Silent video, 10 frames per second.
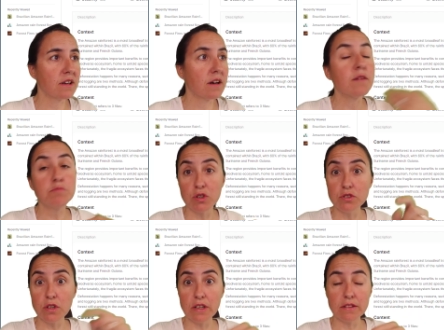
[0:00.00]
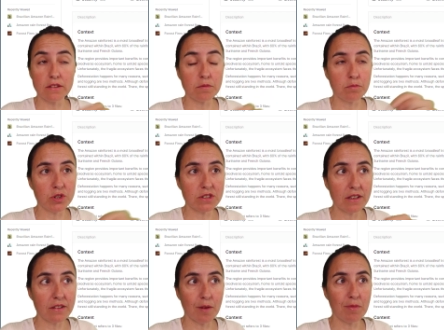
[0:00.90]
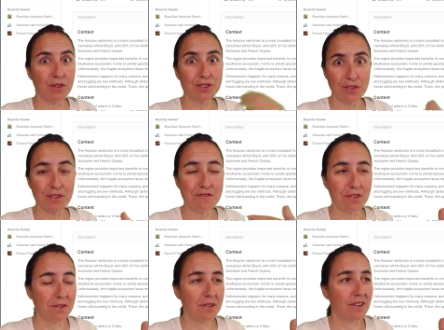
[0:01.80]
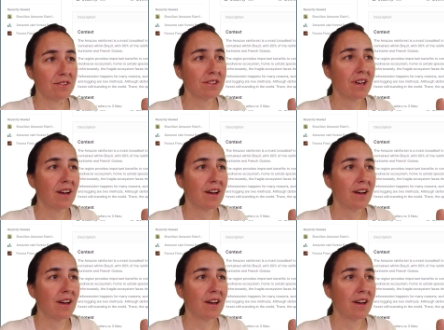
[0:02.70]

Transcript: Uh, I'm going to link, post a link down below so you can follow along.